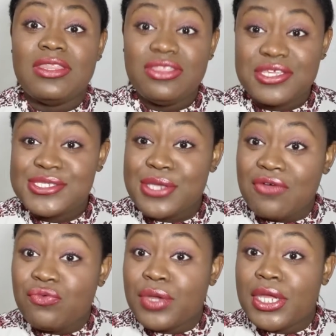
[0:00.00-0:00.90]

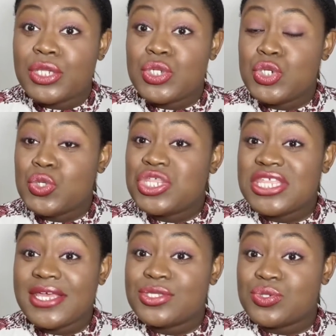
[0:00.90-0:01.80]
Discovering new
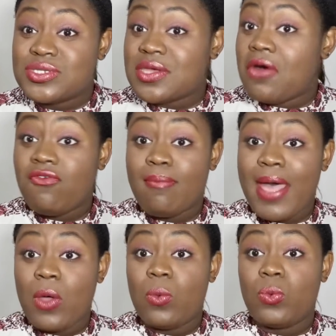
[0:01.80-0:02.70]
things yourself
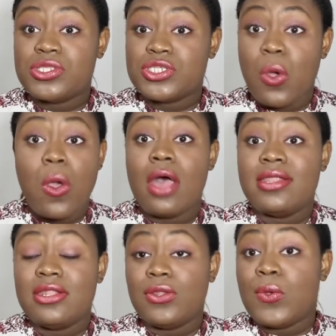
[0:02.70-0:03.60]
about what's going on
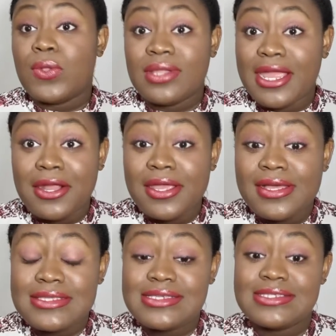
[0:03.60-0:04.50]
in the local area,
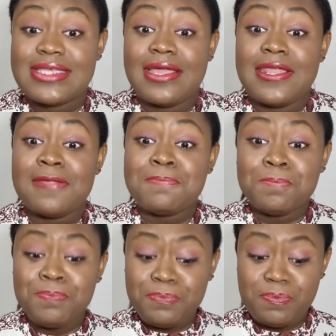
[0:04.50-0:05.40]
it's exciting.
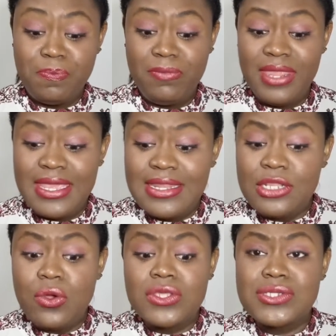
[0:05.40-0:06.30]
And then
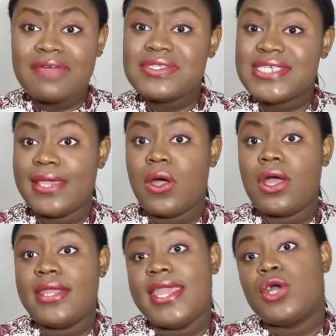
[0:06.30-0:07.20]
you also have to take
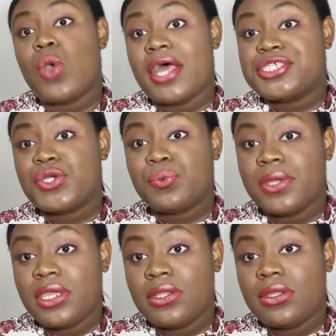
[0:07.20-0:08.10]
on a
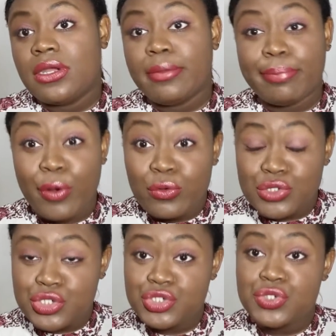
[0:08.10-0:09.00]
cross-curricular
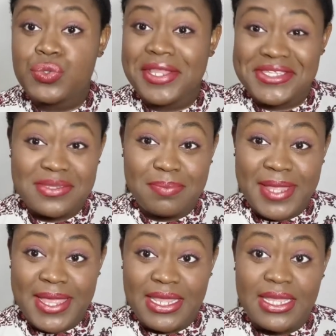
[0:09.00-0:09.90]
approach to lesson
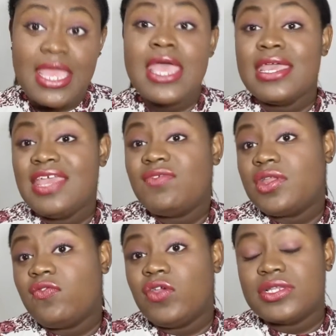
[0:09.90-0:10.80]
planning. Even
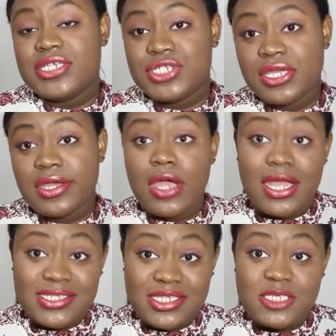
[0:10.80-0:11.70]
if you're teaching a
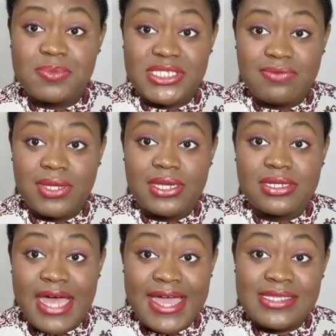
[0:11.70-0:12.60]
content-specific
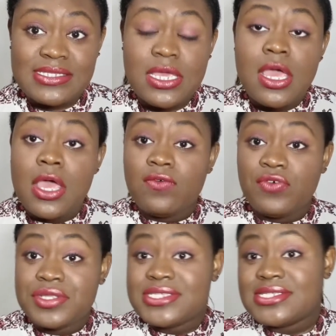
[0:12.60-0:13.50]
class, for
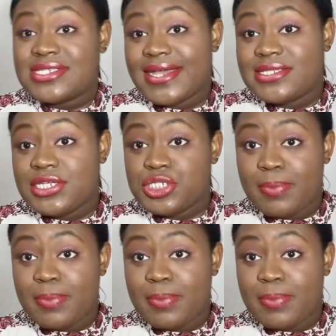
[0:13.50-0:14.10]
instance, I teach